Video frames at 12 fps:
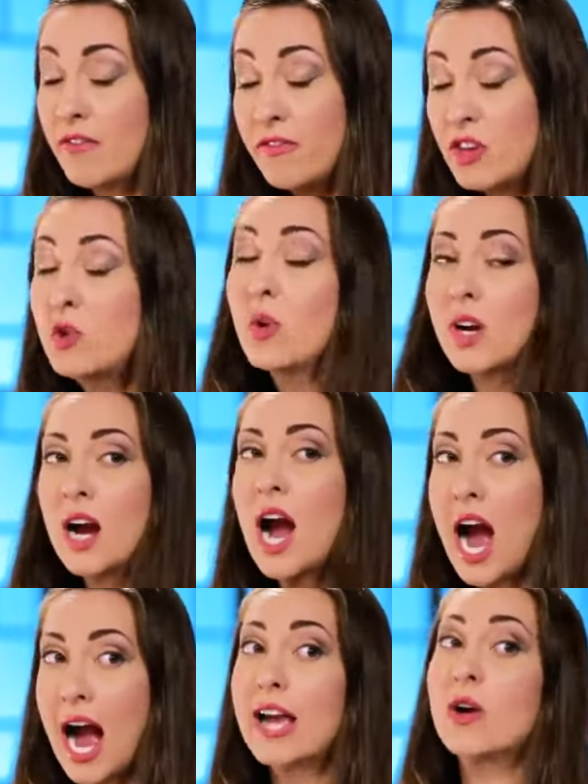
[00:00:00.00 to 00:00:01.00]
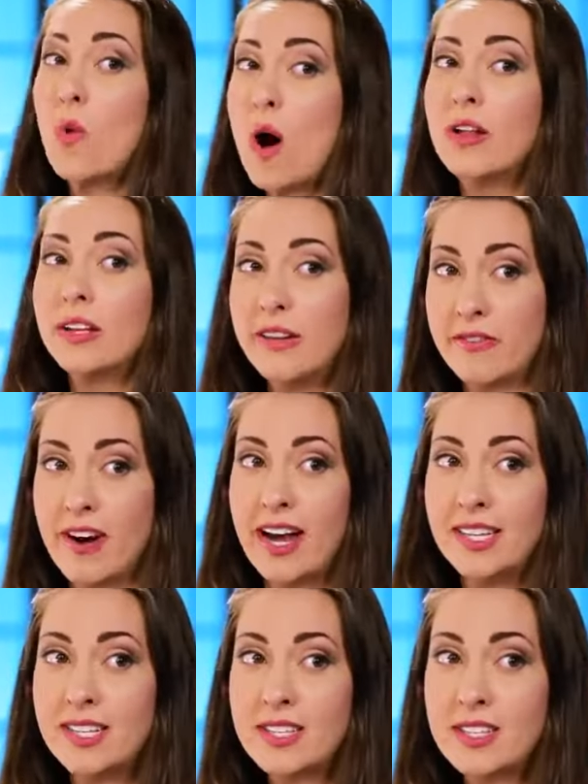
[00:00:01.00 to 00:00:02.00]
fewer high-quality
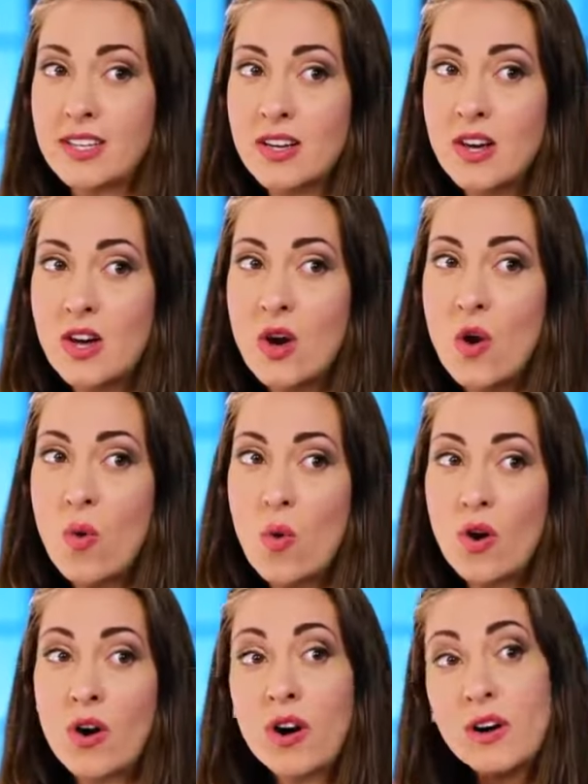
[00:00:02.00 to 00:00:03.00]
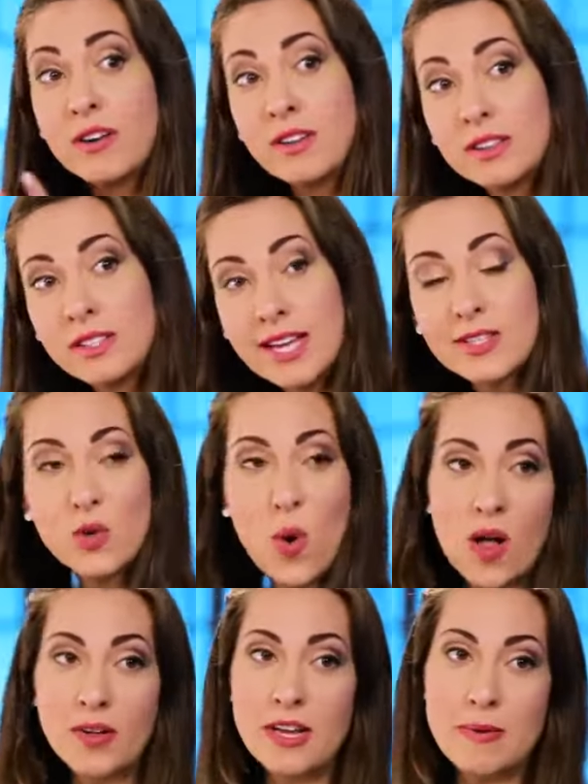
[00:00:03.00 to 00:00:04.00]
friends or less
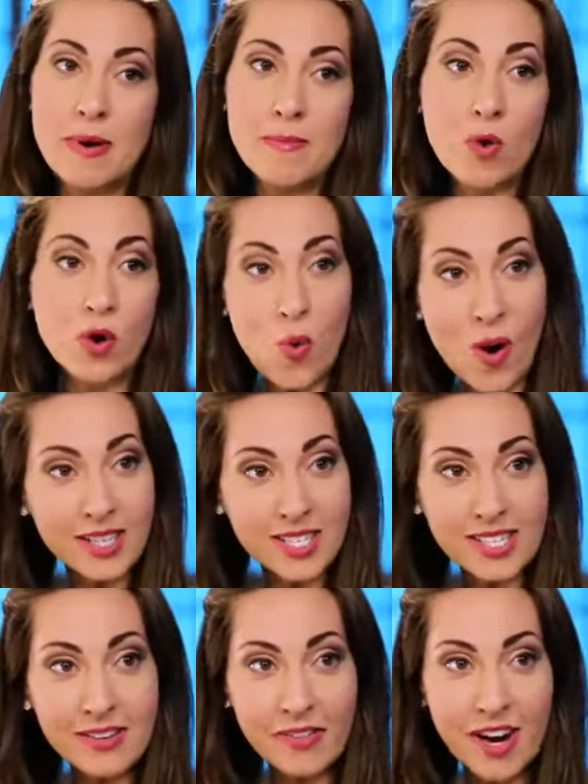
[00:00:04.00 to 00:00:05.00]
quality but more quantity